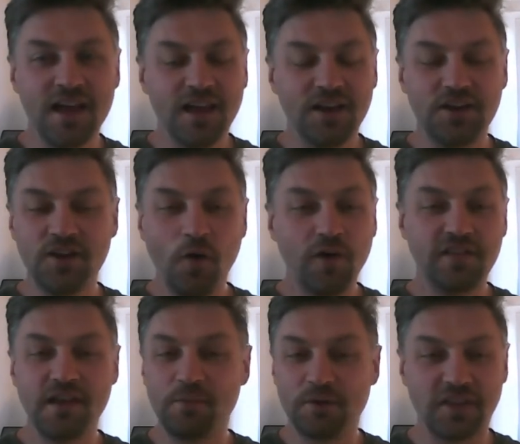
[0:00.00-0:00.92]
No
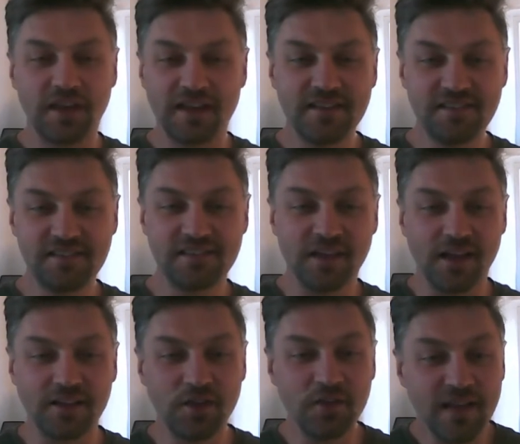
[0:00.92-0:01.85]
idea what that is. I
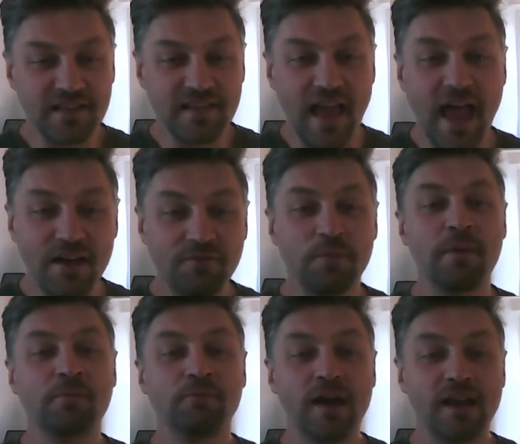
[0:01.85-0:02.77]
don't think it's ever
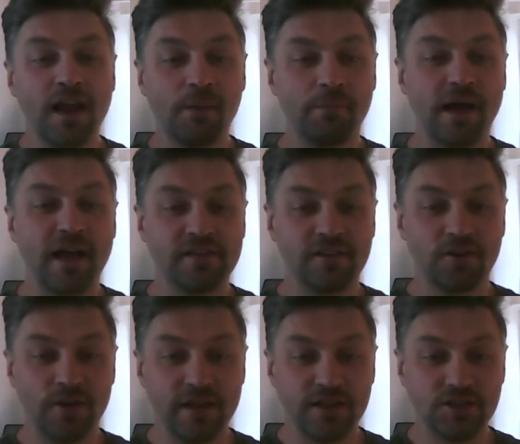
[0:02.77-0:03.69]
been written up as a
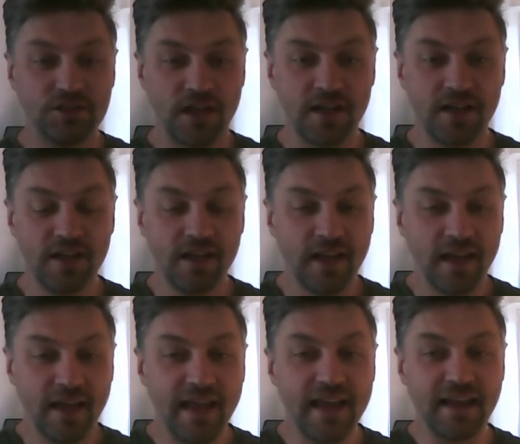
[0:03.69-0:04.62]
creature
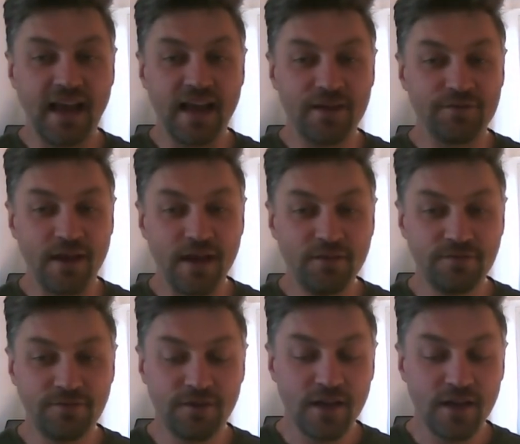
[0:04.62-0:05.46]
in AFF.